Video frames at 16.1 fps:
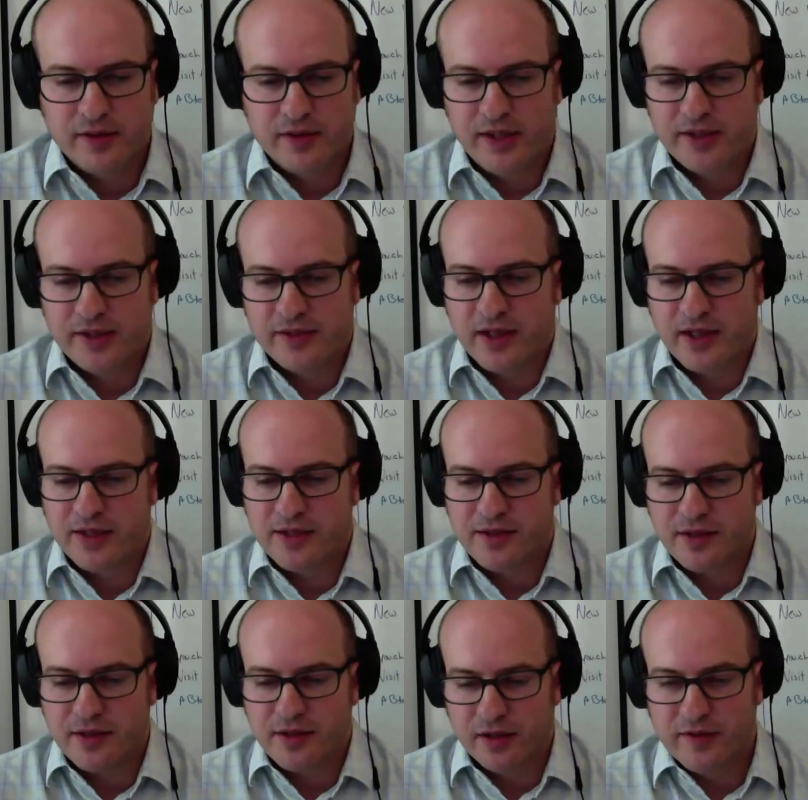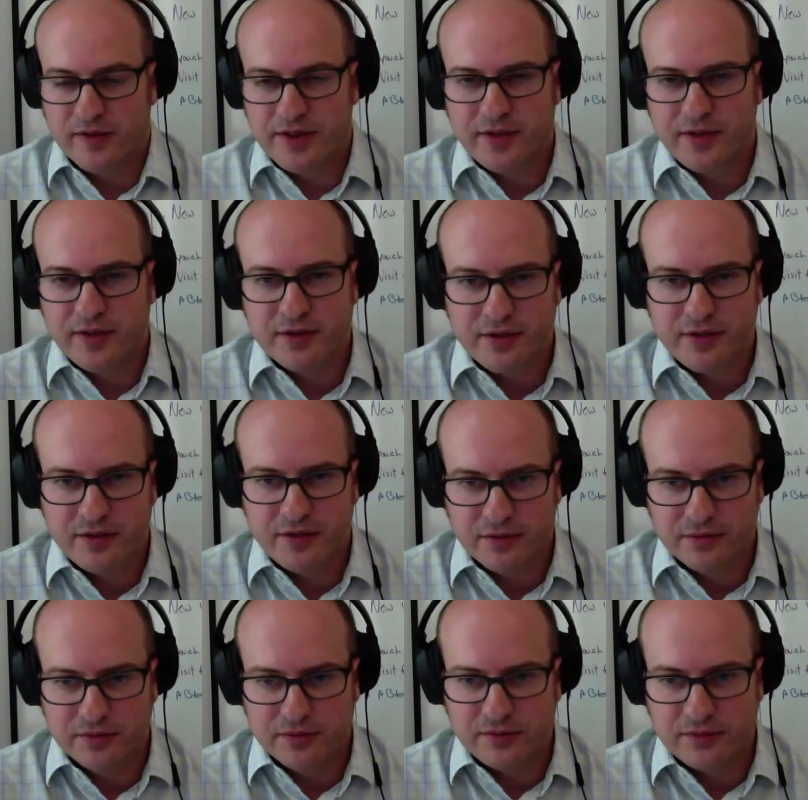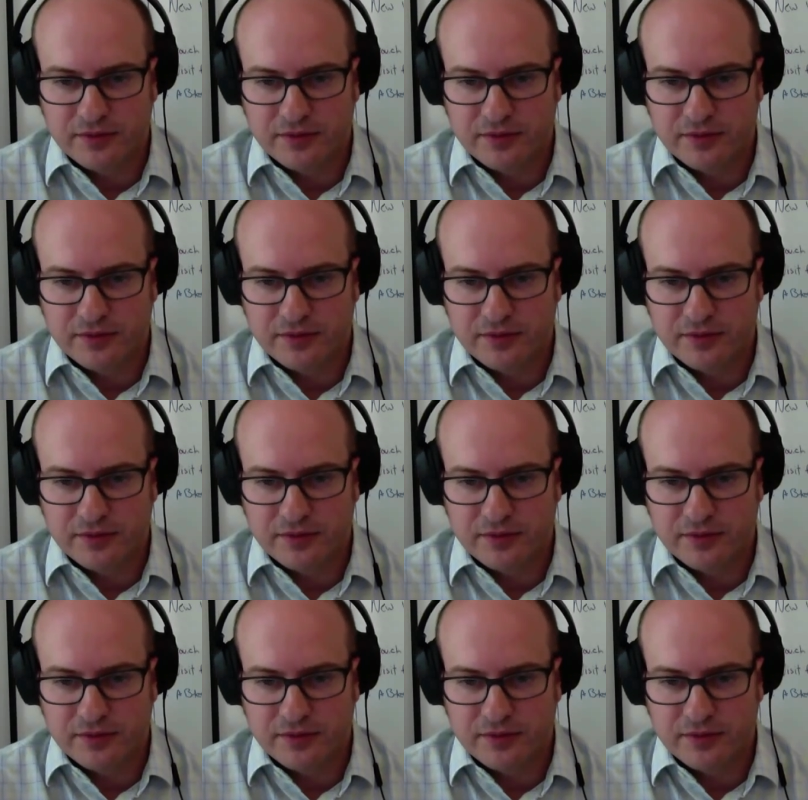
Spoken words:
entice our visitors who